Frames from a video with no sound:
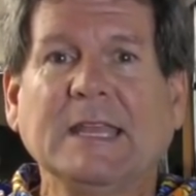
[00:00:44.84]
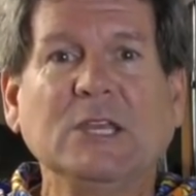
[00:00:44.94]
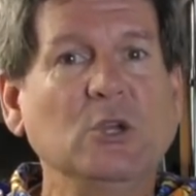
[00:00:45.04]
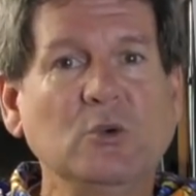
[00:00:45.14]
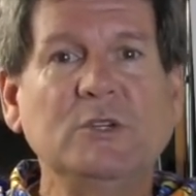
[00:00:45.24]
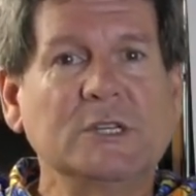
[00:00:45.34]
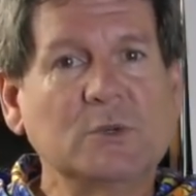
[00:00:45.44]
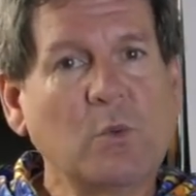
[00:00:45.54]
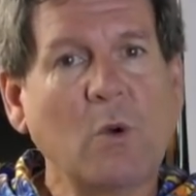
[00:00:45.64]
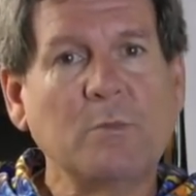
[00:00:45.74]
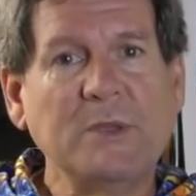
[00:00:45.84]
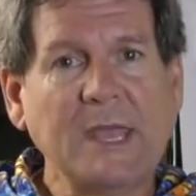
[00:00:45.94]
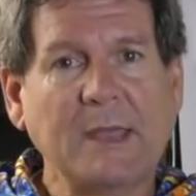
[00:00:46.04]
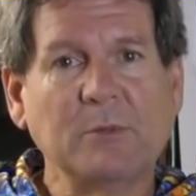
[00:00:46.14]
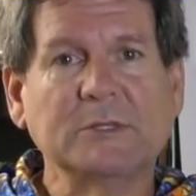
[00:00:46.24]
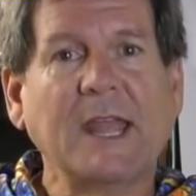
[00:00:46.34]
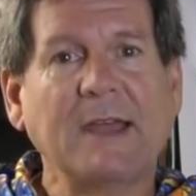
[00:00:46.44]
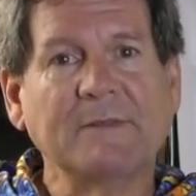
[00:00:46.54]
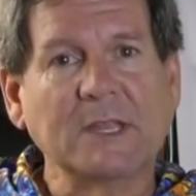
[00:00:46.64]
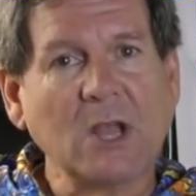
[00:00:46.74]
You just won't be able to
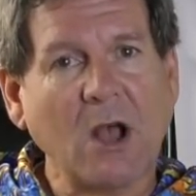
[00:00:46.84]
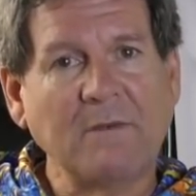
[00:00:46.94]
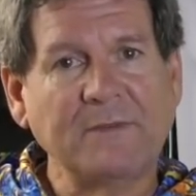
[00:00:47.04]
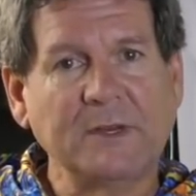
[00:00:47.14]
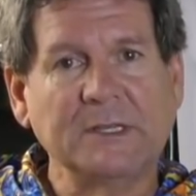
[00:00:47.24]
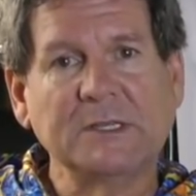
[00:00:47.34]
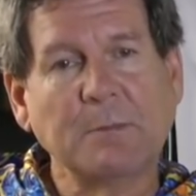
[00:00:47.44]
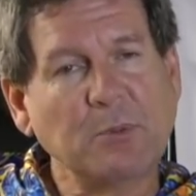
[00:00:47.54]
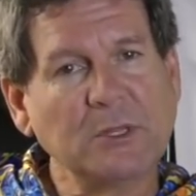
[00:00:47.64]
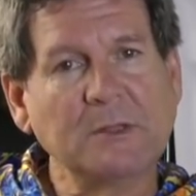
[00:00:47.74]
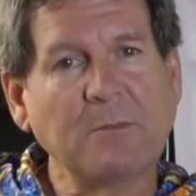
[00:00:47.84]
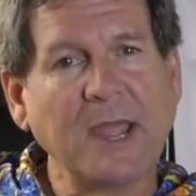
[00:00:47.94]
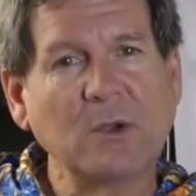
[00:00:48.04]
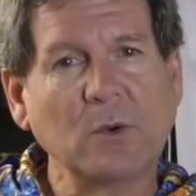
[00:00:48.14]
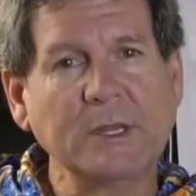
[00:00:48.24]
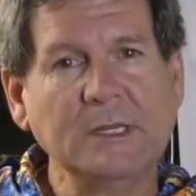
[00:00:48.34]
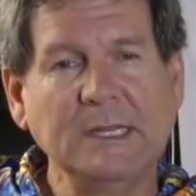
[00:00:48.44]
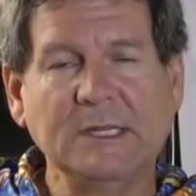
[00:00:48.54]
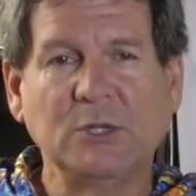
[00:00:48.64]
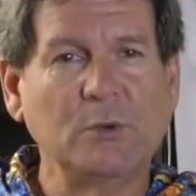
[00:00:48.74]
have the confidence and put the bike where you
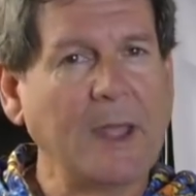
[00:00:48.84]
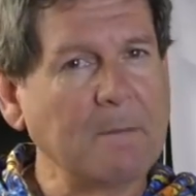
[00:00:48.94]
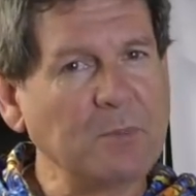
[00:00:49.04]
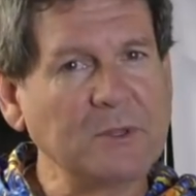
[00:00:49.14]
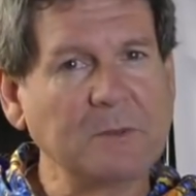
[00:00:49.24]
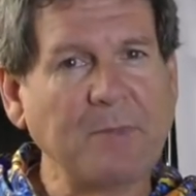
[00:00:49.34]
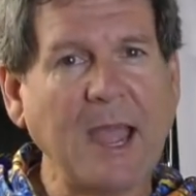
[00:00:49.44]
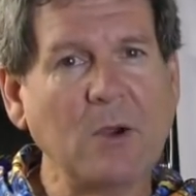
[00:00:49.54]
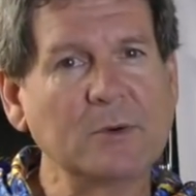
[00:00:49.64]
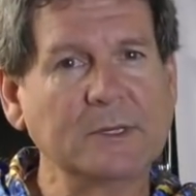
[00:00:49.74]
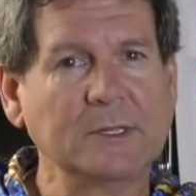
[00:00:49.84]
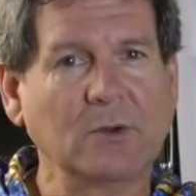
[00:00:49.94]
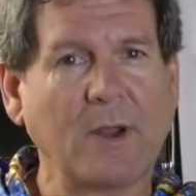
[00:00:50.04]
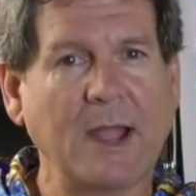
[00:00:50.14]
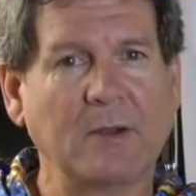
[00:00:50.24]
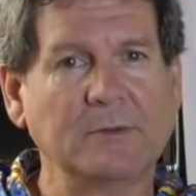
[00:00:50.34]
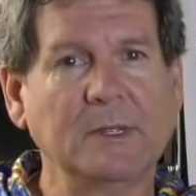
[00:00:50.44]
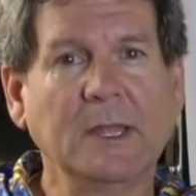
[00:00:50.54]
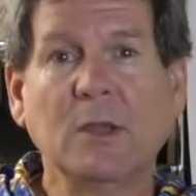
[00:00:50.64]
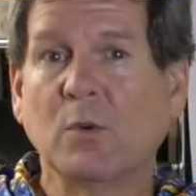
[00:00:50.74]
need to and put the power to the ground,
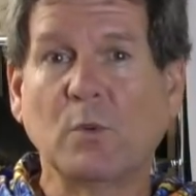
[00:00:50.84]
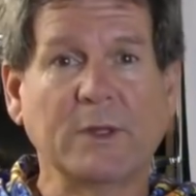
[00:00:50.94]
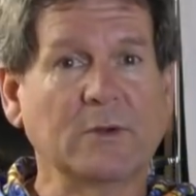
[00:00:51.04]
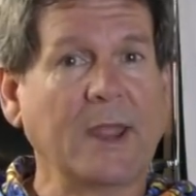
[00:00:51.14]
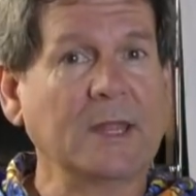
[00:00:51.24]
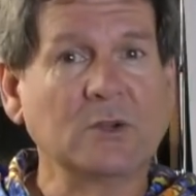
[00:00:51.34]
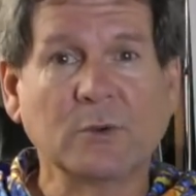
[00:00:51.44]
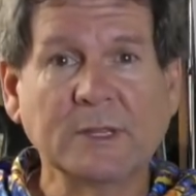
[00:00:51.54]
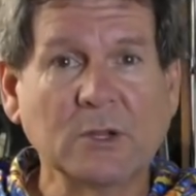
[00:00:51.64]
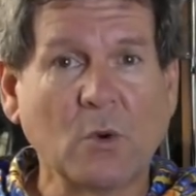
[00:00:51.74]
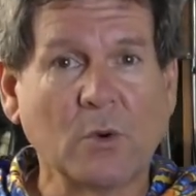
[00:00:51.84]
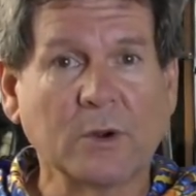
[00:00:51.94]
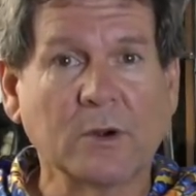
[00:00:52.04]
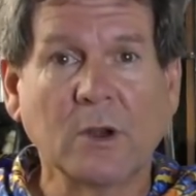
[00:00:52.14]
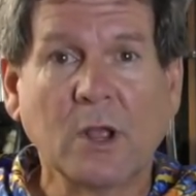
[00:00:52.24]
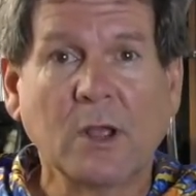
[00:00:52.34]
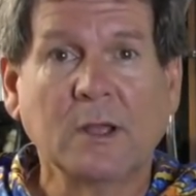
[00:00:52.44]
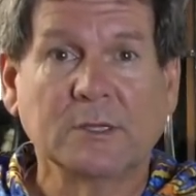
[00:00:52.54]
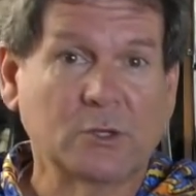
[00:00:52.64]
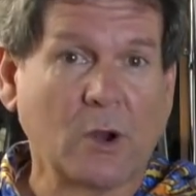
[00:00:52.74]
whether entering the corner,
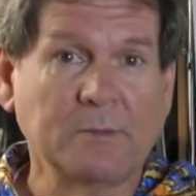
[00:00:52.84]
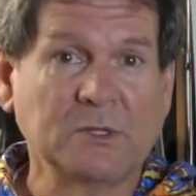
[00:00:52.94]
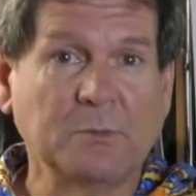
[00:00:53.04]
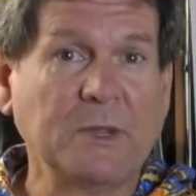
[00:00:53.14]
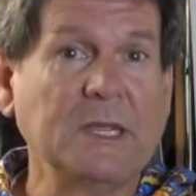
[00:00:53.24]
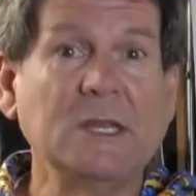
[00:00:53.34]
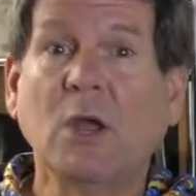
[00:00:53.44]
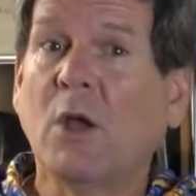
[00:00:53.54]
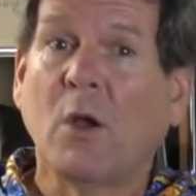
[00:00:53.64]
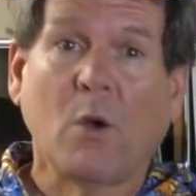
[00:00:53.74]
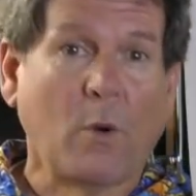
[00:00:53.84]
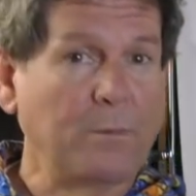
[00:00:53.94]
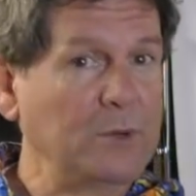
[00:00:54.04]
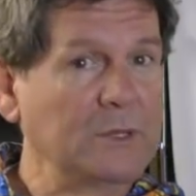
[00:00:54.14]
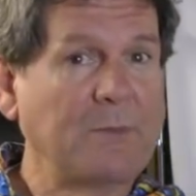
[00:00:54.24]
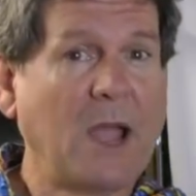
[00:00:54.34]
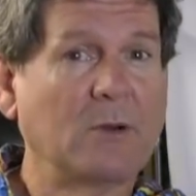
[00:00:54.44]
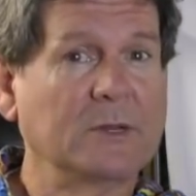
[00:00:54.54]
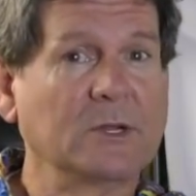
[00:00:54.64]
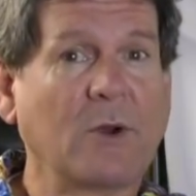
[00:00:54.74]
scrubbing speed, or putting the
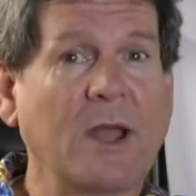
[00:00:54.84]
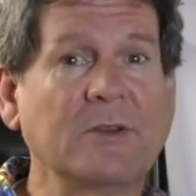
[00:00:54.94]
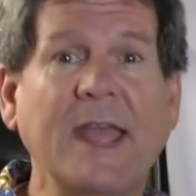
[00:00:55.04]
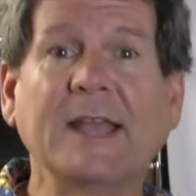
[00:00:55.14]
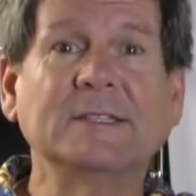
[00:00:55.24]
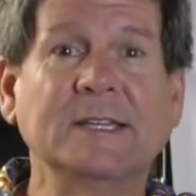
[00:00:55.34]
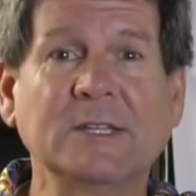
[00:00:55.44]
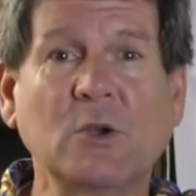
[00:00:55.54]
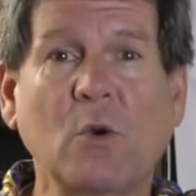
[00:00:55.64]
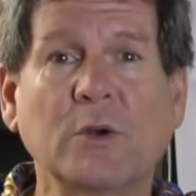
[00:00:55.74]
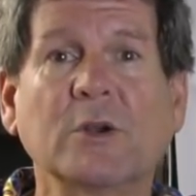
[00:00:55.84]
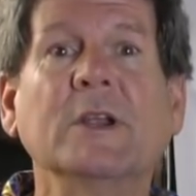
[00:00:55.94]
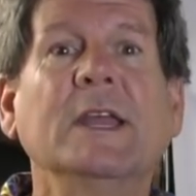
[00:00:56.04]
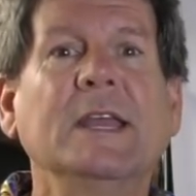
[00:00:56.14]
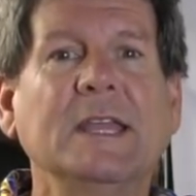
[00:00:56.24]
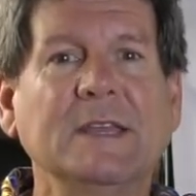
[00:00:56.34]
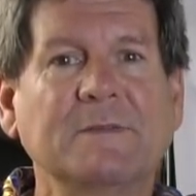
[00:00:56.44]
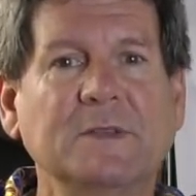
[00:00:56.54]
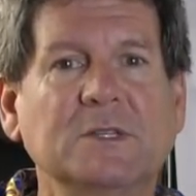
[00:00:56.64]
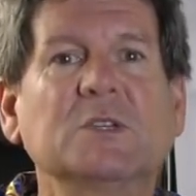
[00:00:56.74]
power to the ground, exiting the corner,
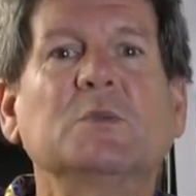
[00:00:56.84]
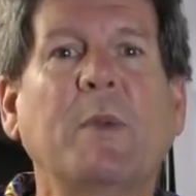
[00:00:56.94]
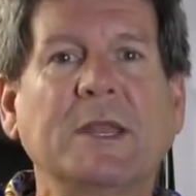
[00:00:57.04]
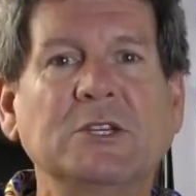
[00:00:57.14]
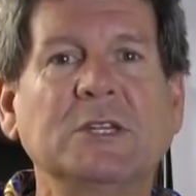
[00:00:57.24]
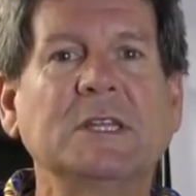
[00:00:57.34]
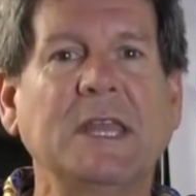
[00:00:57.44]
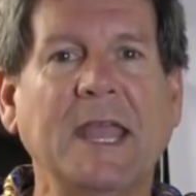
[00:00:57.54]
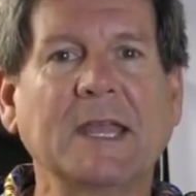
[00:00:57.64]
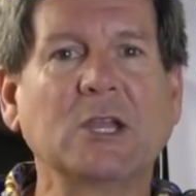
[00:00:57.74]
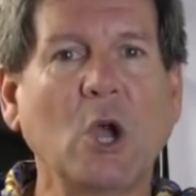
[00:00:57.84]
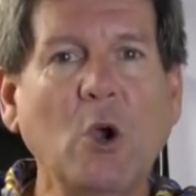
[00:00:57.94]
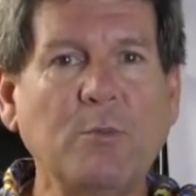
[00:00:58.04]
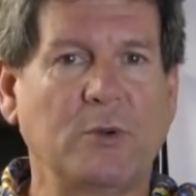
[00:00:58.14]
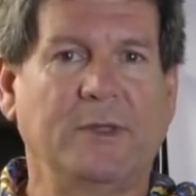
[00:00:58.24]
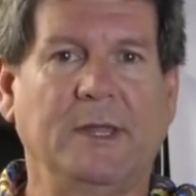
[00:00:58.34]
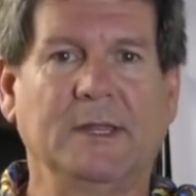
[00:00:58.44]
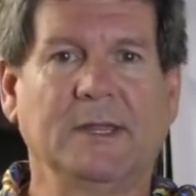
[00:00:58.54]
if the suspension can't cope with it.